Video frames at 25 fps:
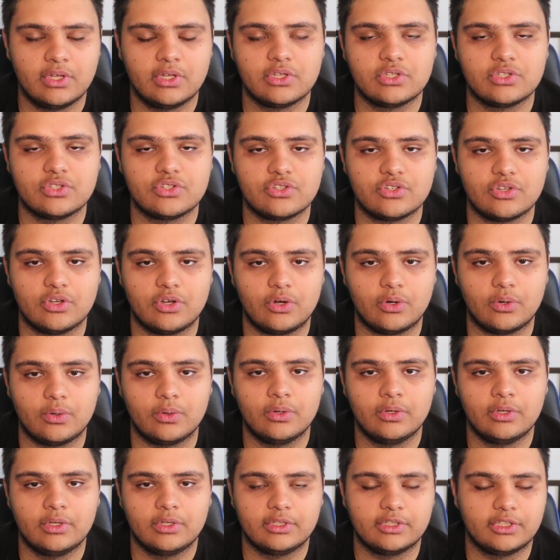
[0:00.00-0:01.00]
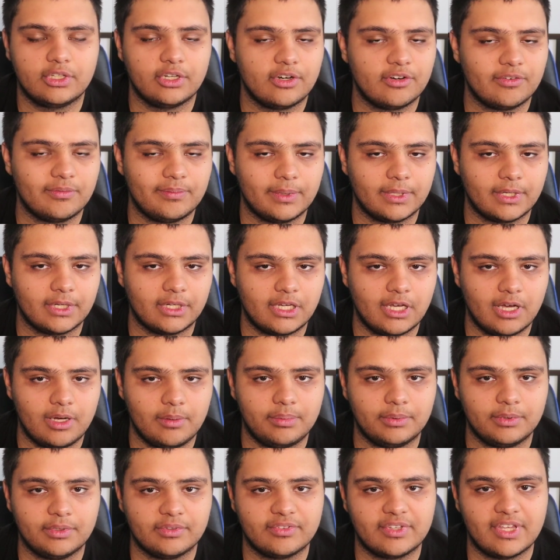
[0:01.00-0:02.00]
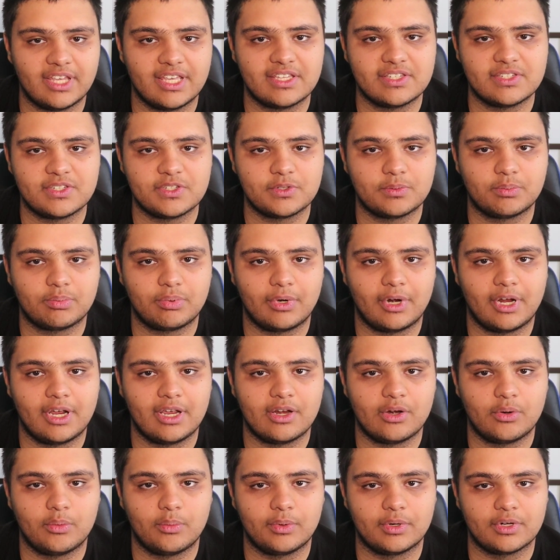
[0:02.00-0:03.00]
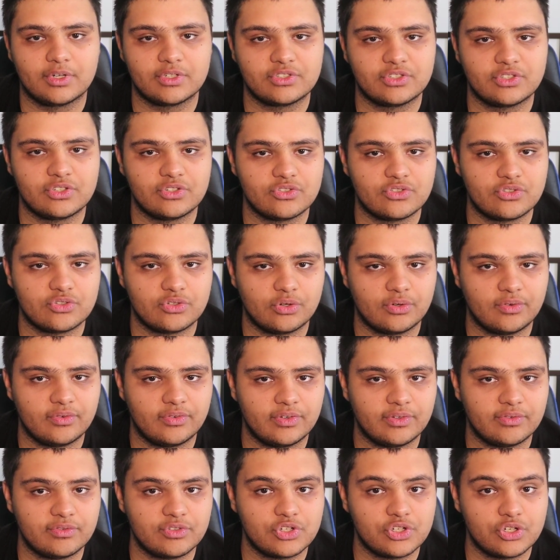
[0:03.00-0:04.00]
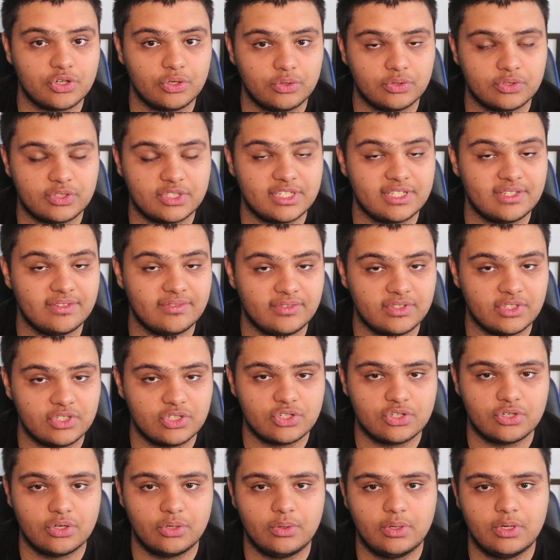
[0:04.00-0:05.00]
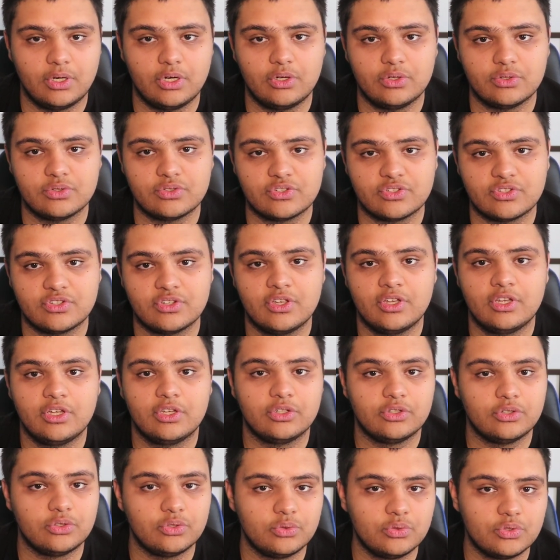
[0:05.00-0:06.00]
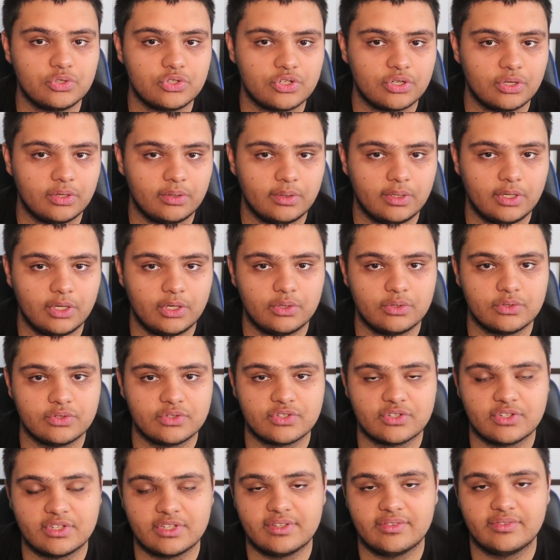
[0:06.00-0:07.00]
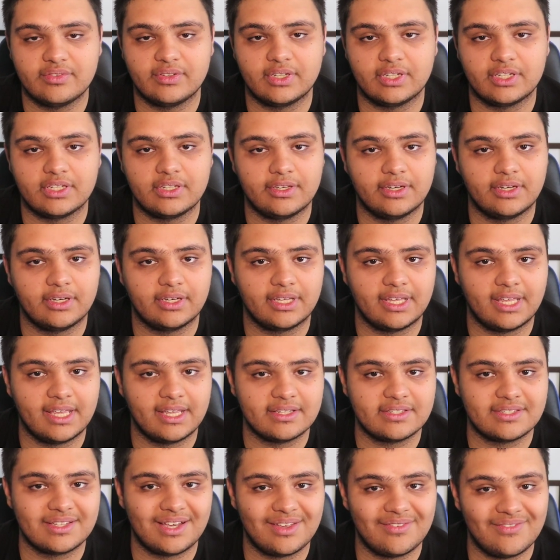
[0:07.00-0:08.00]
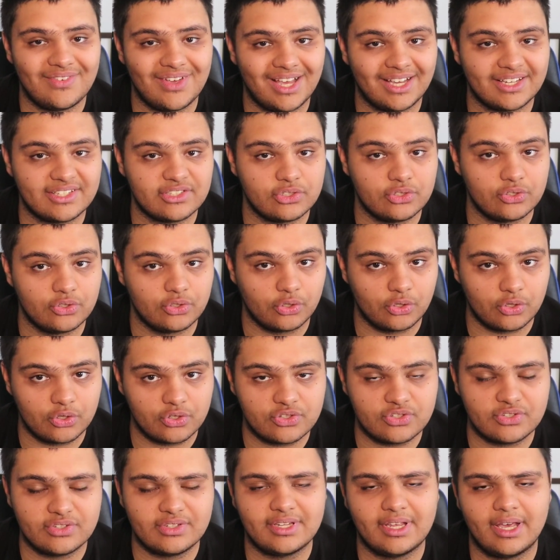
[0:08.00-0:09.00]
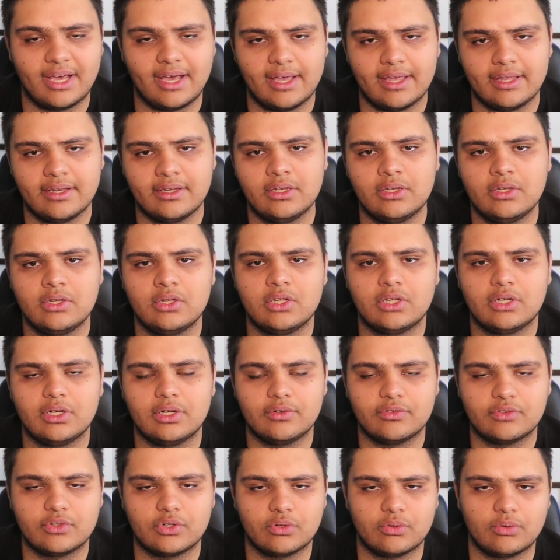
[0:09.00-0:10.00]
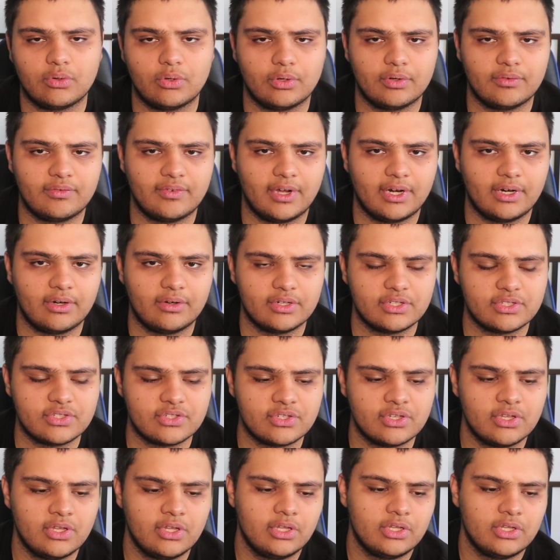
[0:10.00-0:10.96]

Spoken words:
So there have been a couple of cases prior where it's conservative show, TV show hosts, news show hosts, even a young anti-vax nurse died of coronavirus.